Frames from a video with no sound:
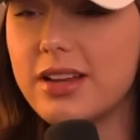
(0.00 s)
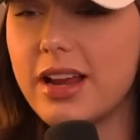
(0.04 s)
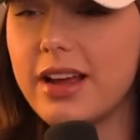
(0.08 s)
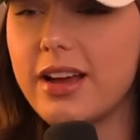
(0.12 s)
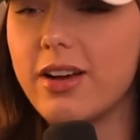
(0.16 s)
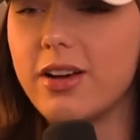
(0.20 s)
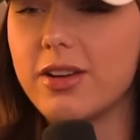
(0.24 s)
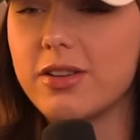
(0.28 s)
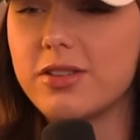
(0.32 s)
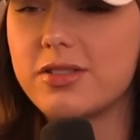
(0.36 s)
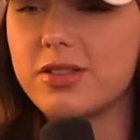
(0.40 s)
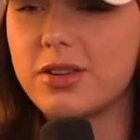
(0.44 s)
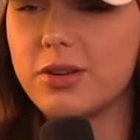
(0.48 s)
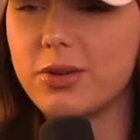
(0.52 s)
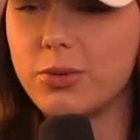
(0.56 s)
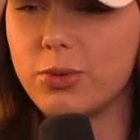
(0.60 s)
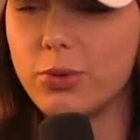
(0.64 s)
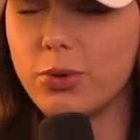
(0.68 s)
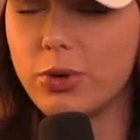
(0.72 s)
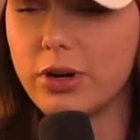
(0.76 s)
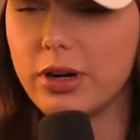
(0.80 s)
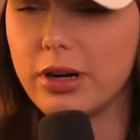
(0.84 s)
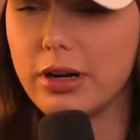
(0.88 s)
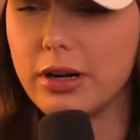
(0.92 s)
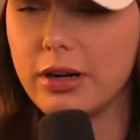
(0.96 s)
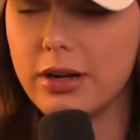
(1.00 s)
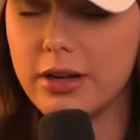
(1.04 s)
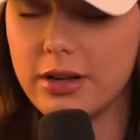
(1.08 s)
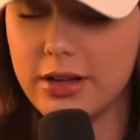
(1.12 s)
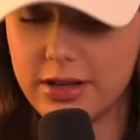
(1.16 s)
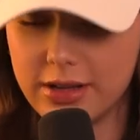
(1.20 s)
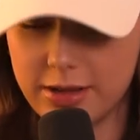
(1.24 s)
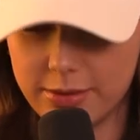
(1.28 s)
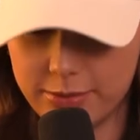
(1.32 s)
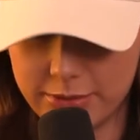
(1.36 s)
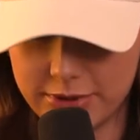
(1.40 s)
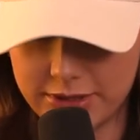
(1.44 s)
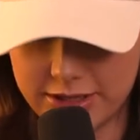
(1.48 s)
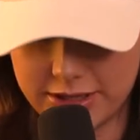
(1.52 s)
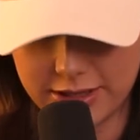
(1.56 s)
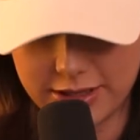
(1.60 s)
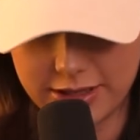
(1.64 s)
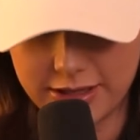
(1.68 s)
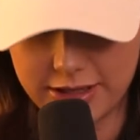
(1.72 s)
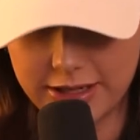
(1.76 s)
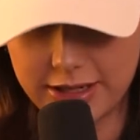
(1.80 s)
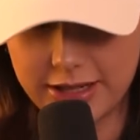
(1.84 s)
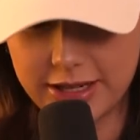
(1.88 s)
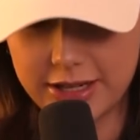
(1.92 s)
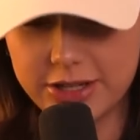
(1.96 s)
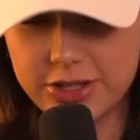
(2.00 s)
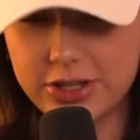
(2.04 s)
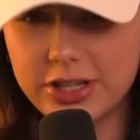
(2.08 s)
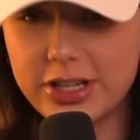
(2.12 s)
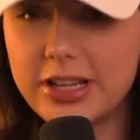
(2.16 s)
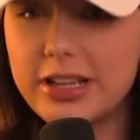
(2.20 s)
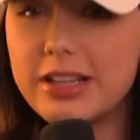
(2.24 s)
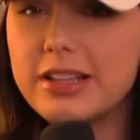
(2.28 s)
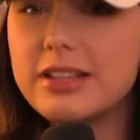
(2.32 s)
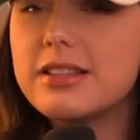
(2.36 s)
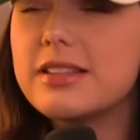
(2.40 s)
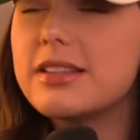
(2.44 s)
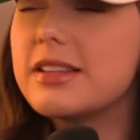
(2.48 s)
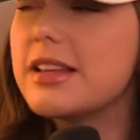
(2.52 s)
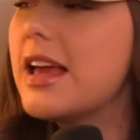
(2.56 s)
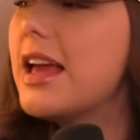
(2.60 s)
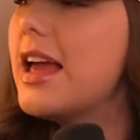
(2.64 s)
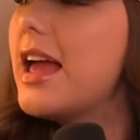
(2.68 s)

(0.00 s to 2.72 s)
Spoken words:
I also wore maternity jeans.